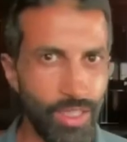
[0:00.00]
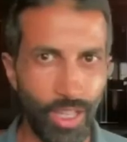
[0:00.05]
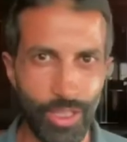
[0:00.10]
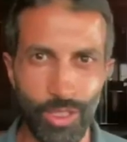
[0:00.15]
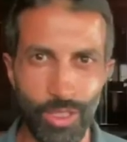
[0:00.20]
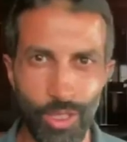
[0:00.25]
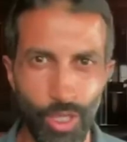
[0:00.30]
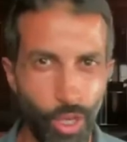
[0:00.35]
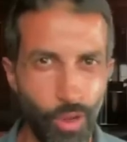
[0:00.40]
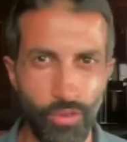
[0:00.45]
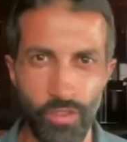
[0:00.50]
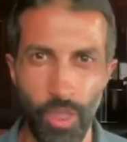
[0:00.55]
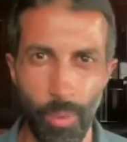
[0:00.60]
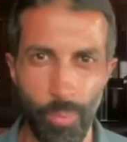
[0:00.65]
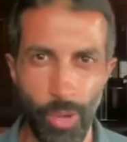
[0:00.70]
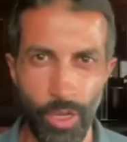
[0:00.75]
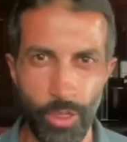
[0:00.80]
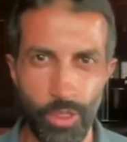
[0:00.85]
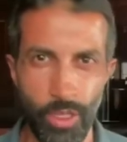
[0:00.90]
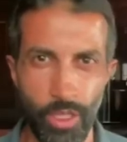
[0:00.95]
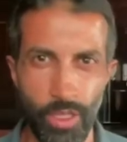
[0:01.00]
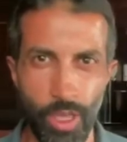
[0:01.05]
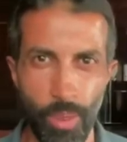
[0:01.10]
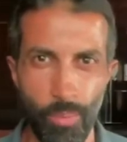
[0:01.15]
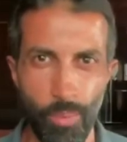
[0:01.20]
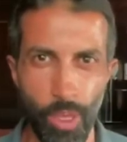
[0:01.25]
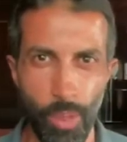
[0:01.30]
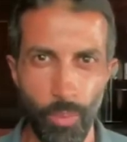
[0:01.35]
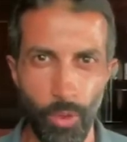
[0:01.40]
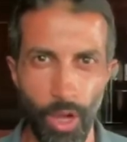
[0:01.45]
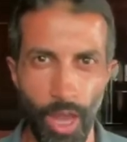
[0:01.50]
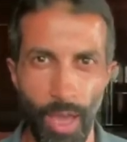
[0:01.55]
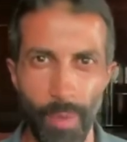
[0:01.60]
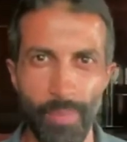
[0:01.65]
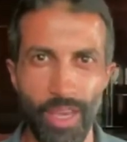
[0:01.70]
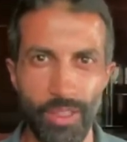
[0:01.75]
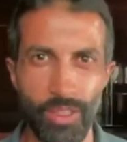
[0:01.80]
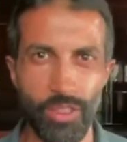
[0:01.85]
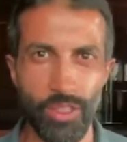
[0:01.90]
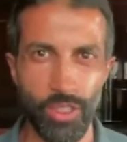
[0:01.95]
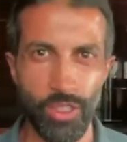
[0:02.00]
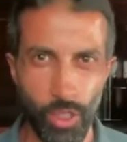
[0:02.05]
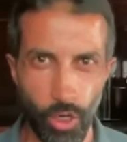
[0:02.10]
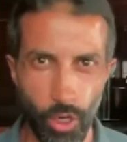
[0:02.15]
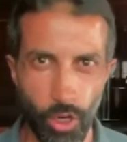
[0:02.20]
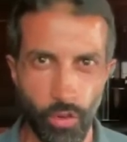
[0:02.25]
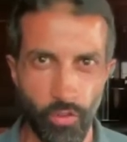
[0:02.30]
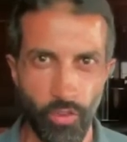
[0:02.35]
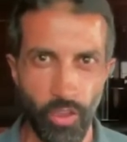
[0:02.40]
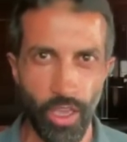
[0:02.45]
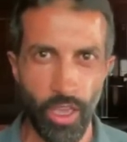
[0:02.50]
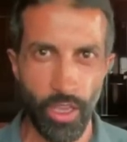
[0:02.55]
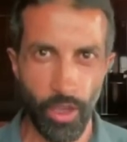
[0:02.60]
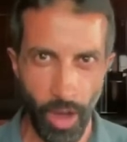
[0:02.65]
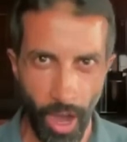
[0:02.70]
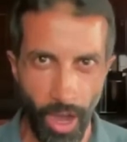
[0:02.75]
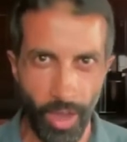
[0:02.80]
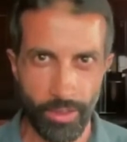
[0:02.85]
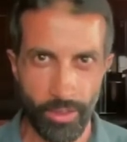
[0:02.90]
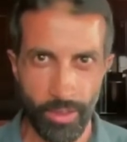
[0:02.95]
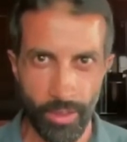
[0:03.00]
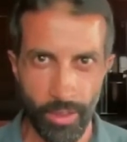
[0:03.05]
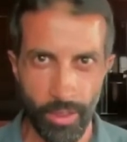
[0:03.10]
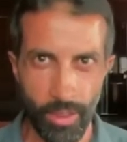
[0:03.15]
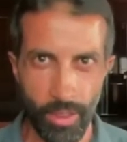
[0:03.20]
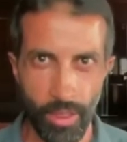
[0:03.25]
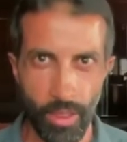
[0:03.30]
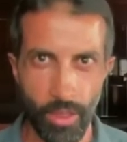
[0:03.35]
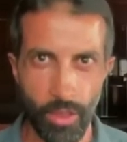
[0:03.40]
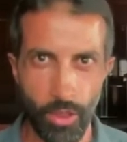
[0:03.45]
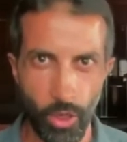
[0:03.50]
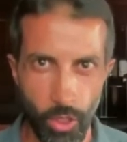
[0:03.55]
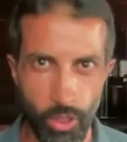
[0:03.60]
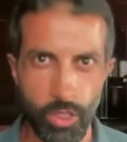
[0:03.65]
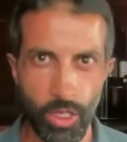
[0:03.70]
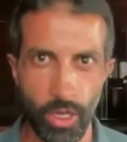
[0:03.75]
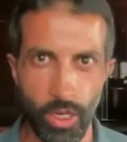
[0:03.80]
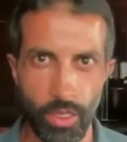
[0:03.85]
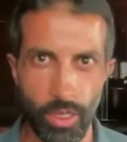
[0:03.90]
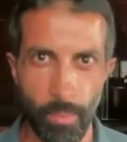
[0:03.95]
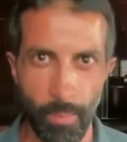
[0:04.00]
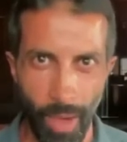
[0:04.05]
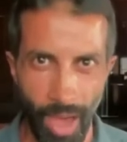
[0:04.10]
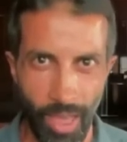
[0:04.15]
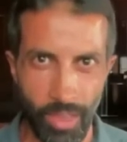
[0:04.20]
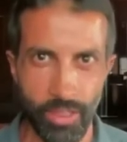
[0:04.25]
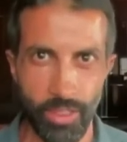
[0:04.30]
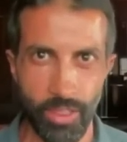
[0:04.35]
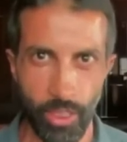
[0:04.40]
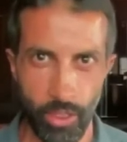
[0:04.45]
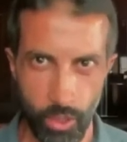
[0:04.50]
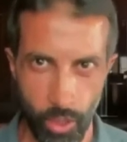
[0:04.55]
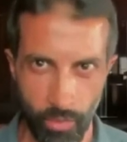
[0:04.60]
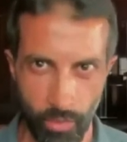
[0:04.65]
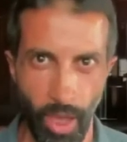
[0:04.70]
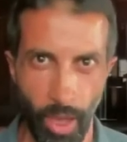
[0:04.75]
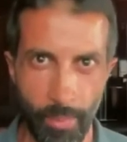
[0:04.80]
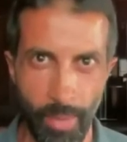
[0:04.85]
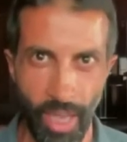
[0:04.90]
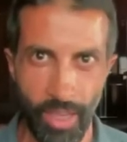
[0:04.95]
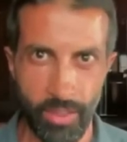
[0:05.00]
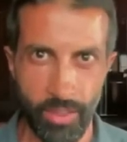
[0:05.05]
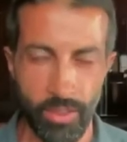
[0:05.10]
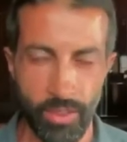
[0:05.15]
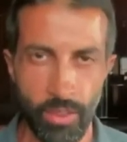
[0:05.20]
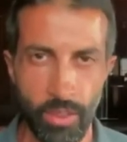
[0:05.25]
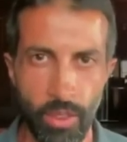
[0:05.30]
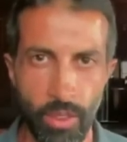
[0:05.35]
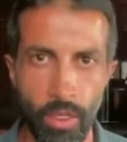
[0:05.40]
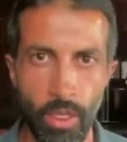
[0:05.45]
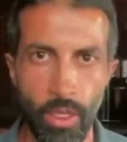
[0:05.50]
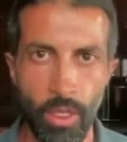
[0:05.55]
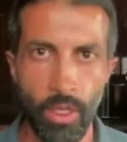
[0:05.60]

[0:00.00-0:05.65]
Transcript: does not serve the Palestinian people. Hamas serve Iran. Those are the masters of Hamas.